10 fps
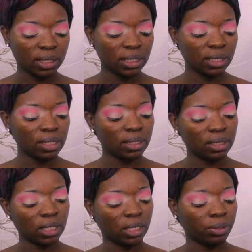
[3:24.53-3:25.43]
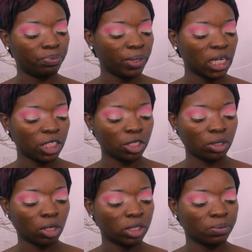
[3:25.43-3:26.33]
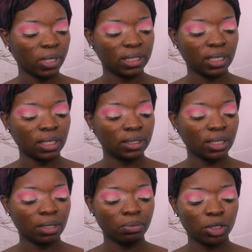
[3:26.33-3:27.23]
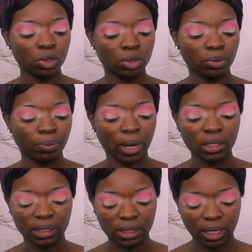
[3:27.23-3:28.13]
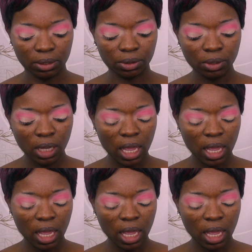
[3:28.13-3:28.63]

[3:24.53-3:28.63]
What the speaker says: this is the BH Cosmetics Take Me to Brazil,